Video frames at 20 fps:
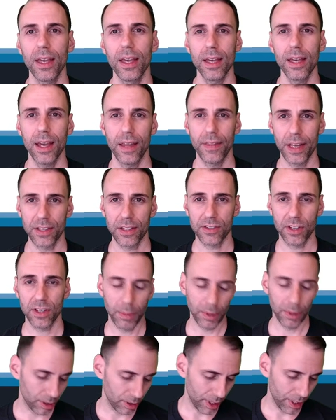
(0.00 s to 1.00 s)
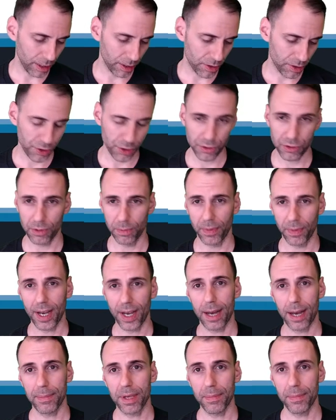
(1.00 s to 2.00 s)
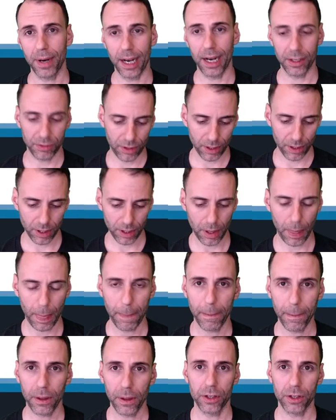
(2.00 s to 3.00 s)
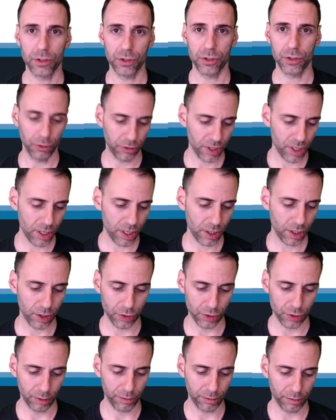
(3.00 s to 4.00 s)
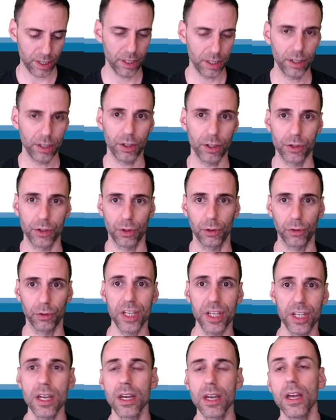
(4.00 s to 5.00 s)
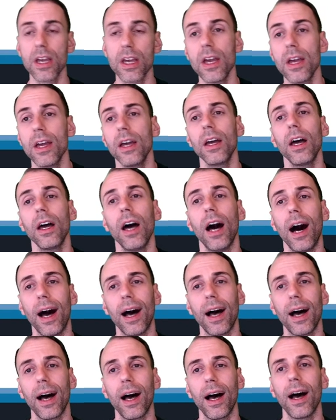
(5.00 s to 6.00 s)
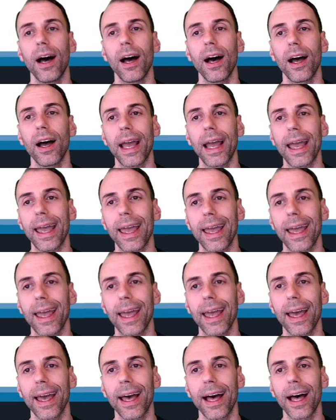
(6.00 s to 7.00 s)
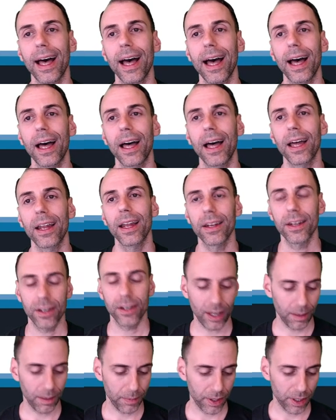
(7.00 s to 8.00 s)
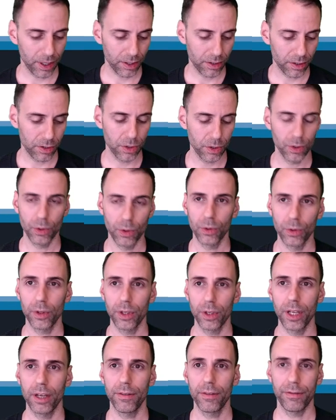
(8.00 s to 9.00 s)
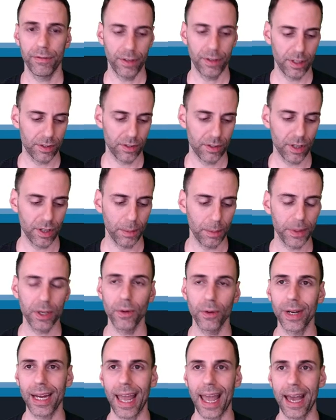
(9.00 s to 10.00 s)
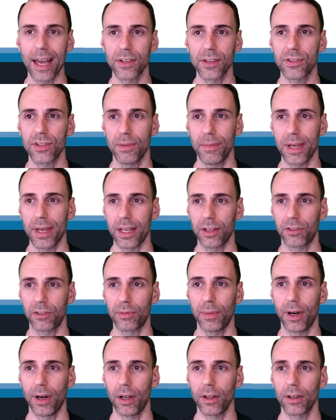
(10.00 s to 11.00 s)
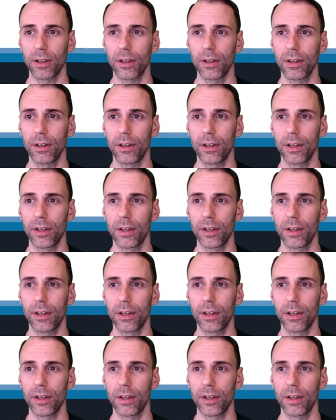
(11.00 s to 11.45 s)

And then similarly, let's use some copy pasta. Control C, Control V, Control T. Uh, and I'm going to do if it's W and S to make it smaller.